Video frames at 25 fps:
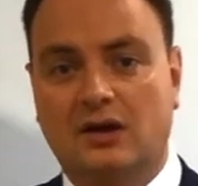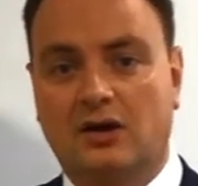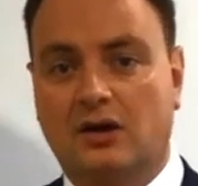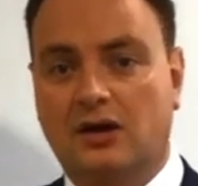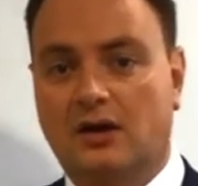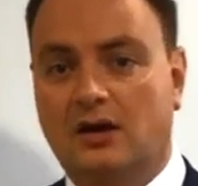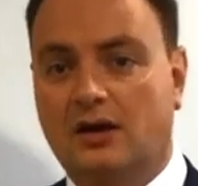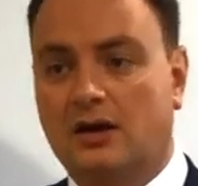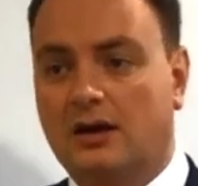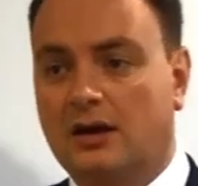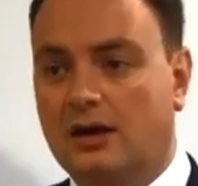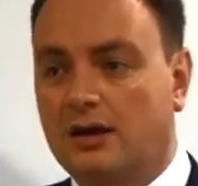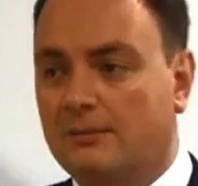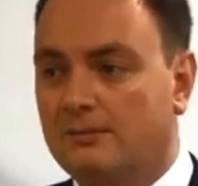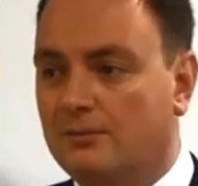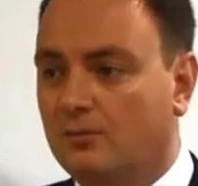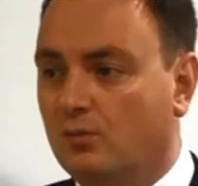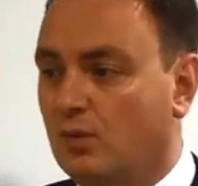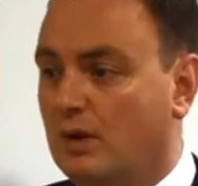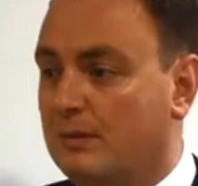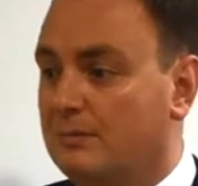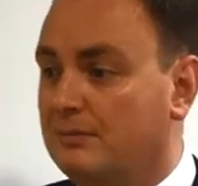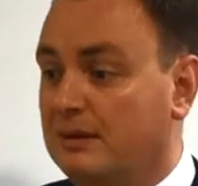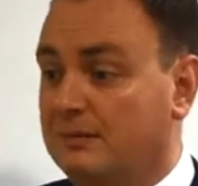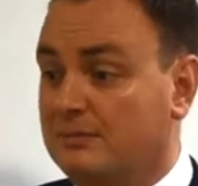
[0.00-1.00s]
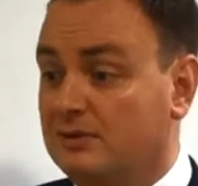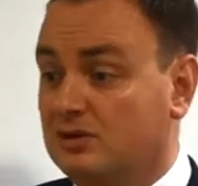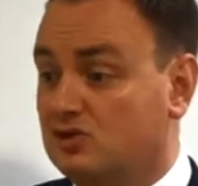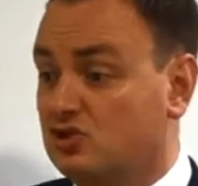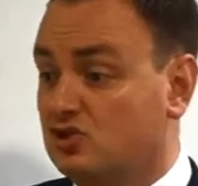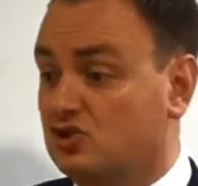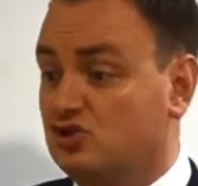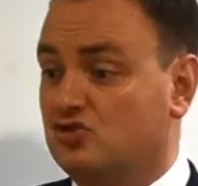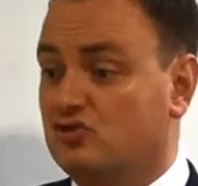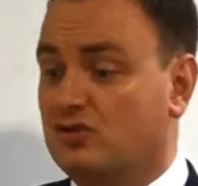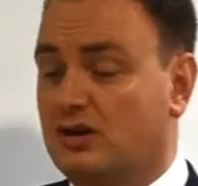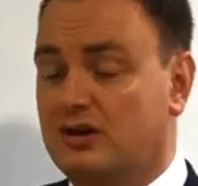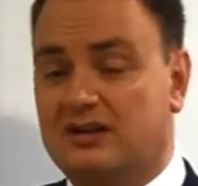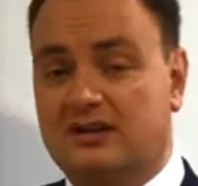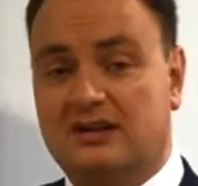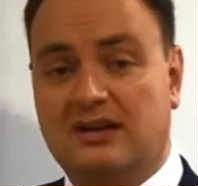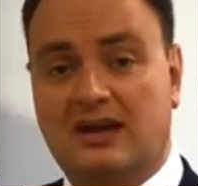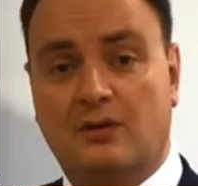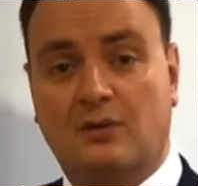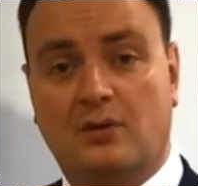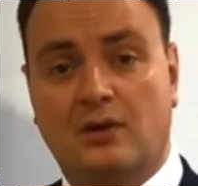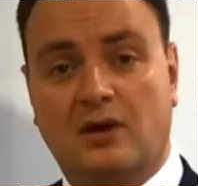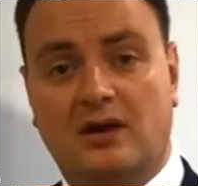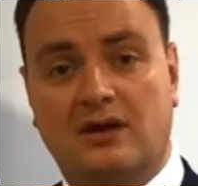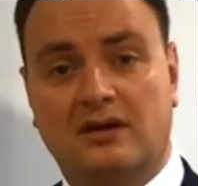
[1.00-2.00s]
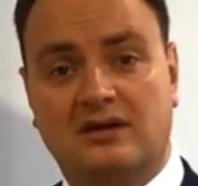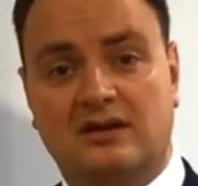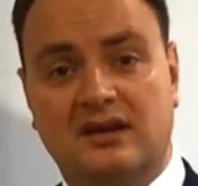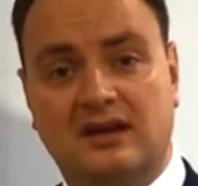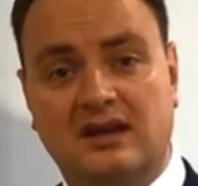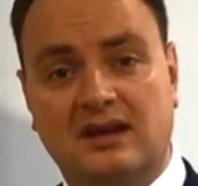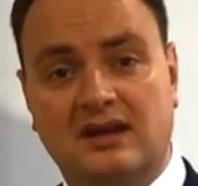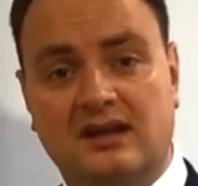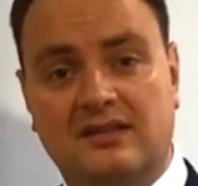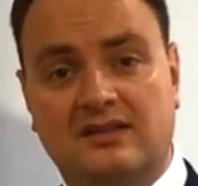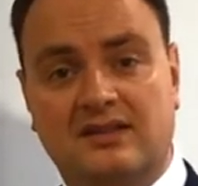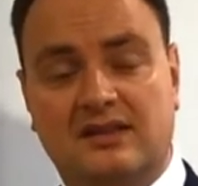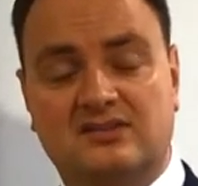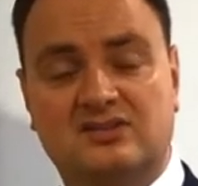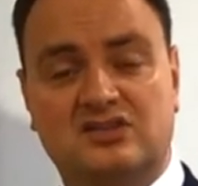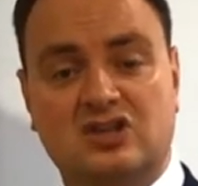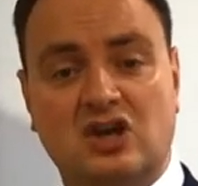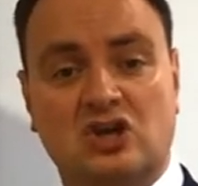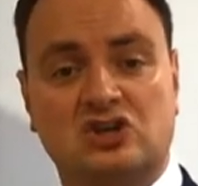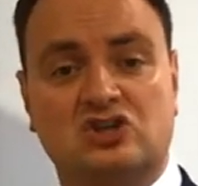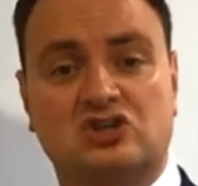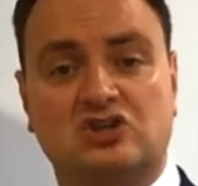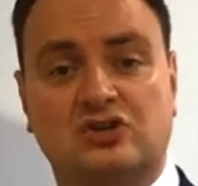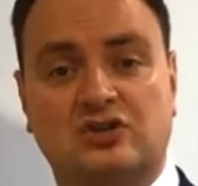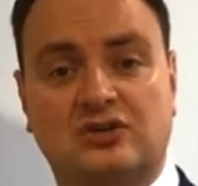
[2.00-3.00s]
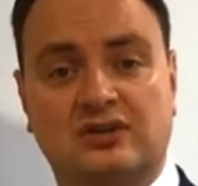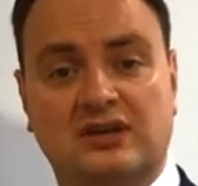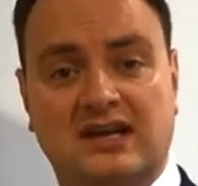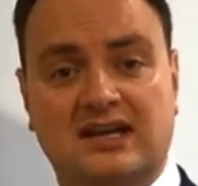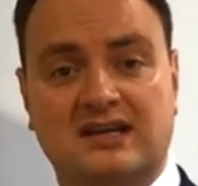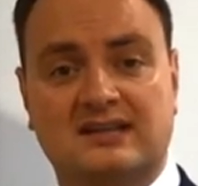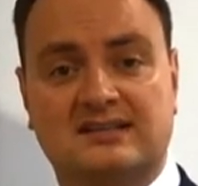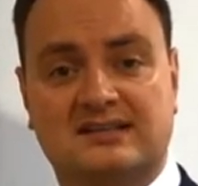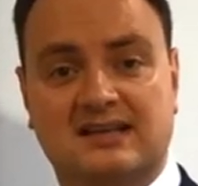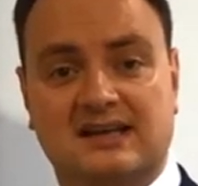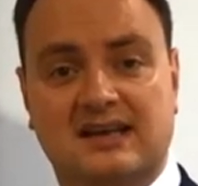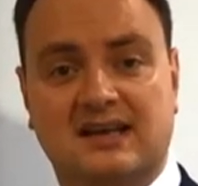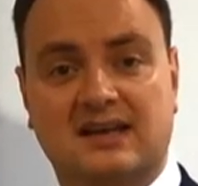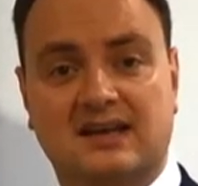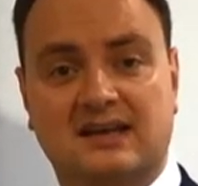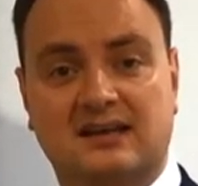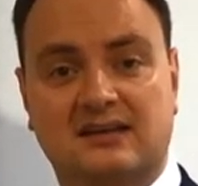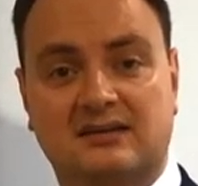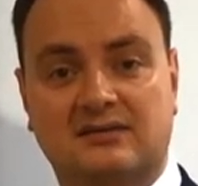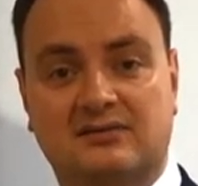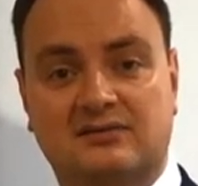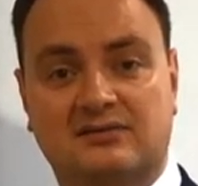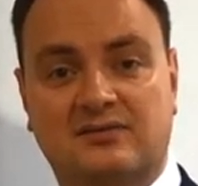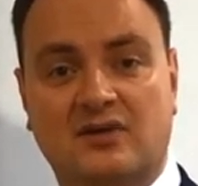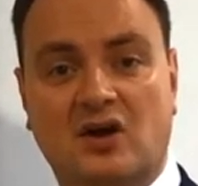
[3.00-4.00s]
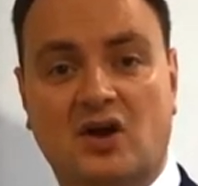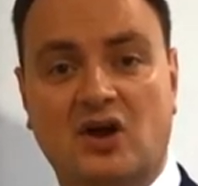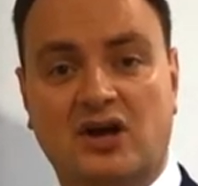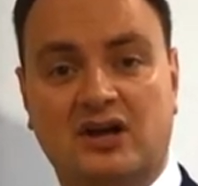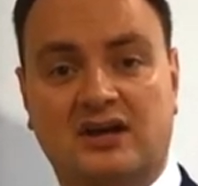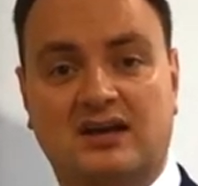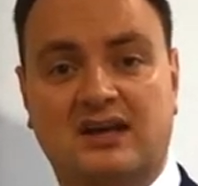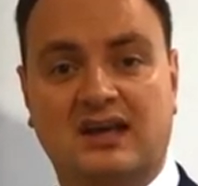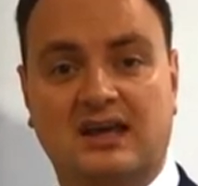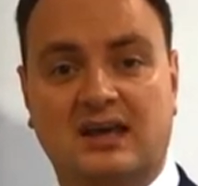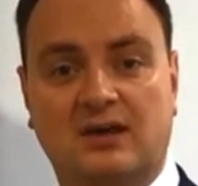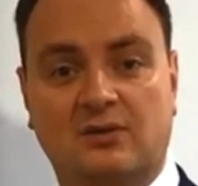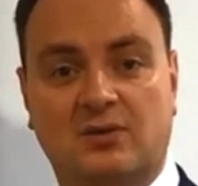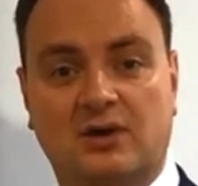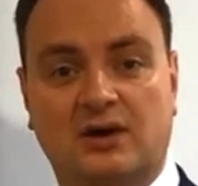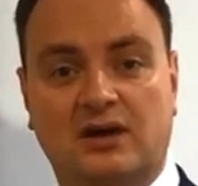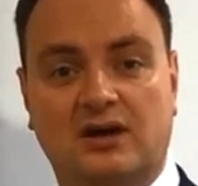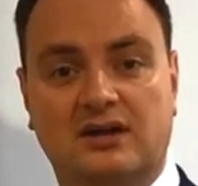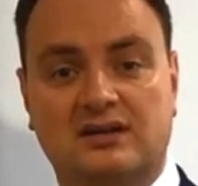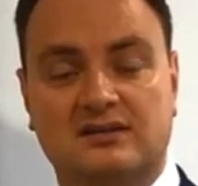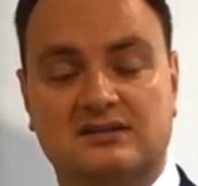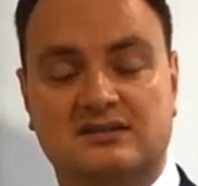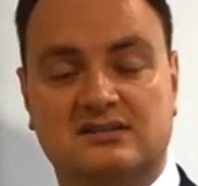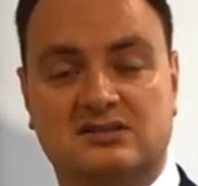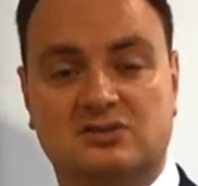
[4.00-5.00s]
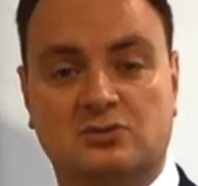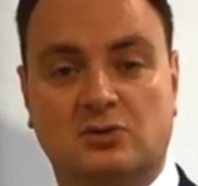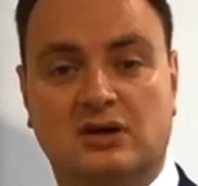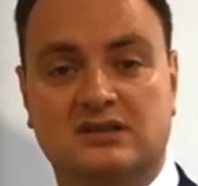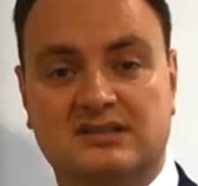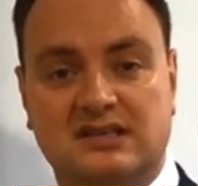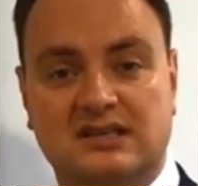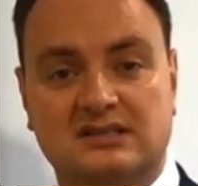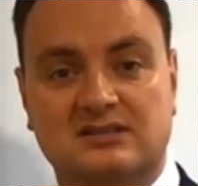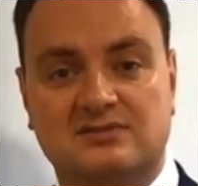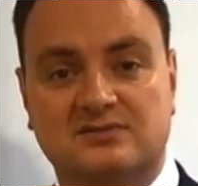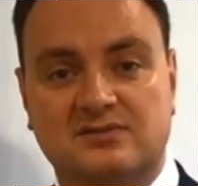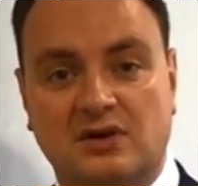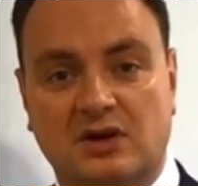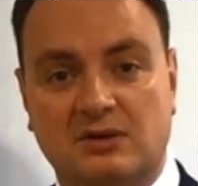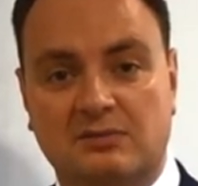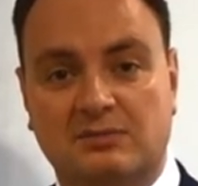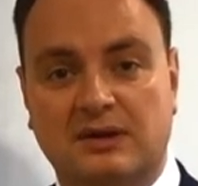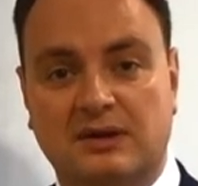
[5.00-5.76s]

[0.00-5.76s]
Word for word: um, when people are just trying to network, they're searching on LinkedIn via keywords to identify